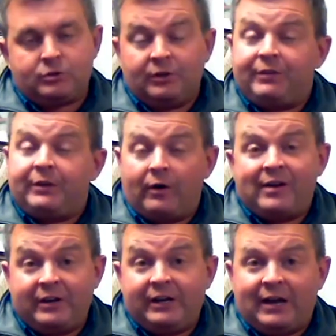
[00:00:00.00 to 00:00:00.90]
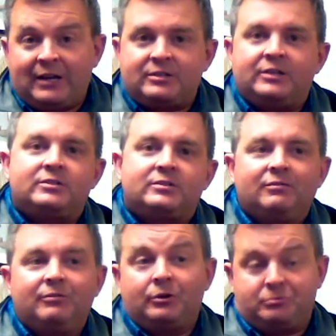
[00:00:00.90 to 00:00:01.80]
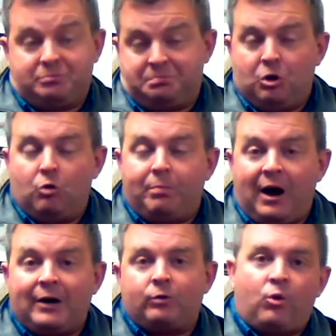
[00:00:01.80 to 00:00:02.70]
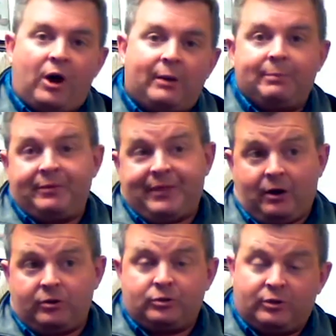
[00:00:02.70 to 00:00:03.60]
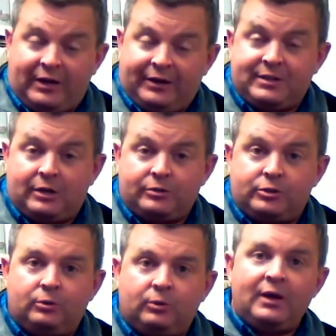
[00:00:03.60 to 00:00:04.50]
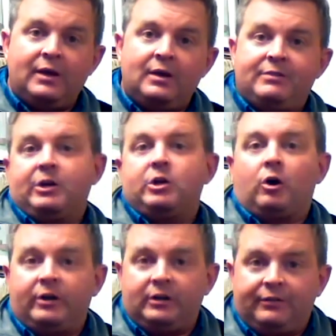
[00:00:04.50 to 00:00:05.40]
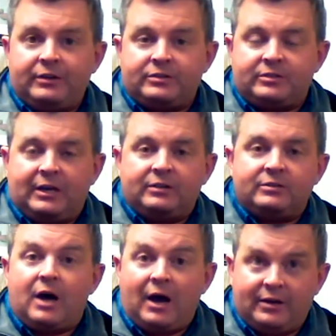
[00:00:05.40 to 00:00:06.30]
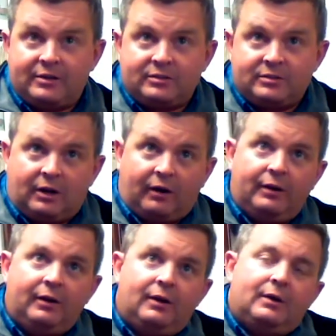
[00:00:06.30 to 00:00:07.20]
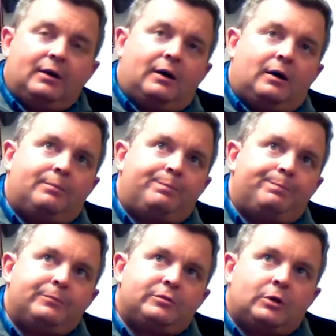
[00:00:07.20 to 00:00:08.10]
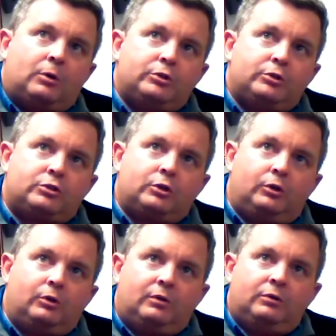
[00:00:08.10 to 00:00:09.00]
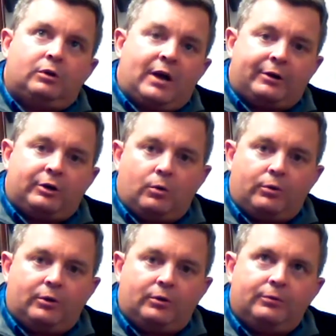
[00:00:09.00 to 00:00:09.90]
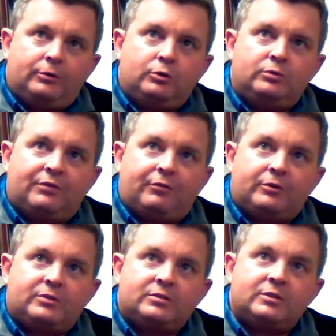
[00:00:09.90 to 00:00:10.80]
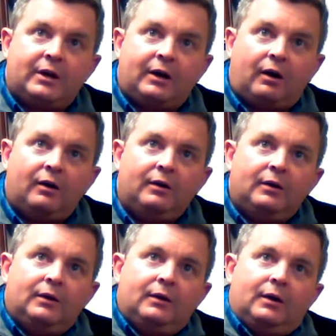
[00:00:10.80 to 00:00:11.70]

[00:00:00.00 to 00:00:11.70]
Usually, if they don't have any assets, there's no bond requirement, but that also kind of tells you that a guardian of the estate is not necessary. So just so you kind of know the two differences there.